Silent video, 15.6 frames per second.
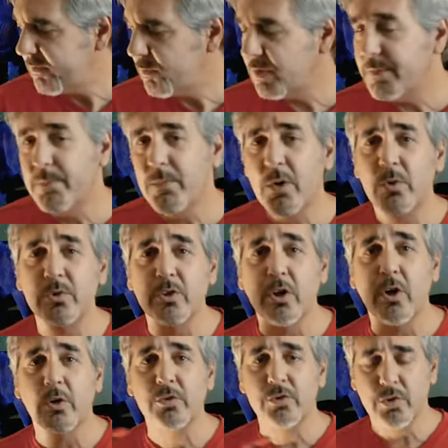remote
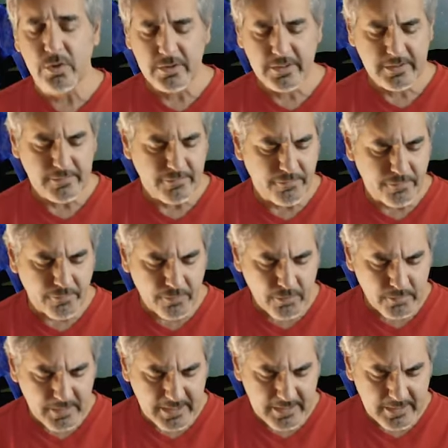control it
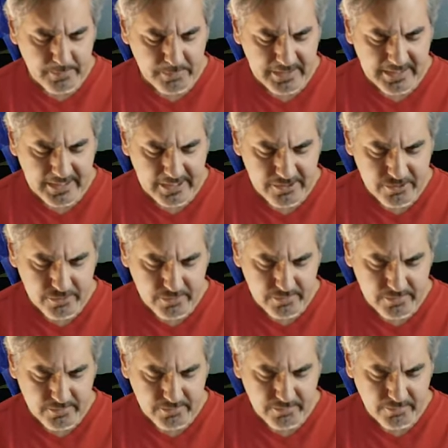from an
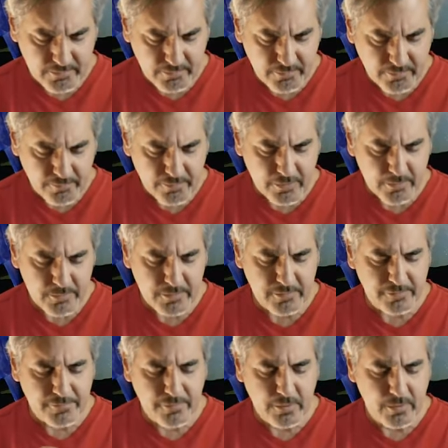application from
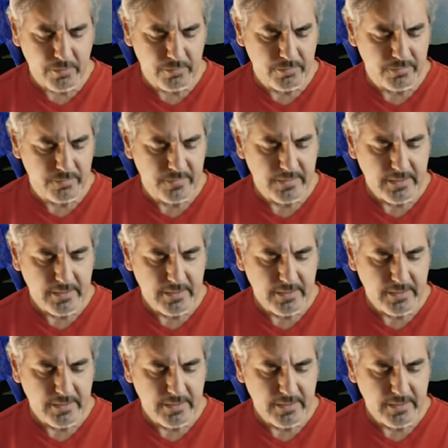your phone.